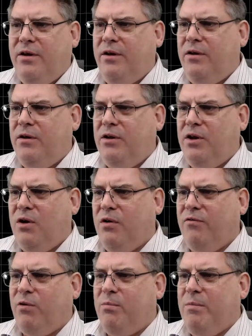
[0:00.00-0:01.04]

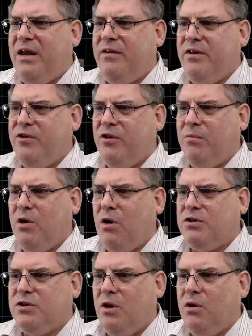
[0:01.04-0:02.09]
if we're making the Durham
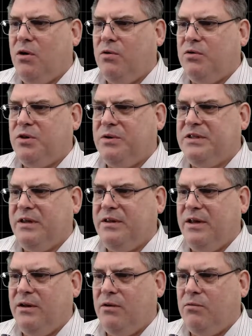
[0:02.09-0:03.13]
College logo, so it's got
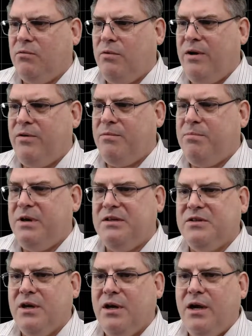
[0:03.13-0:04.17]
that little rounded
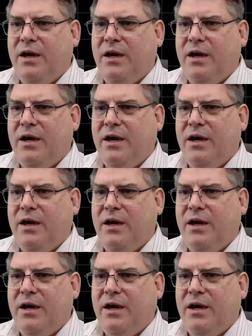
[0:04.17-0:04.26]
piece.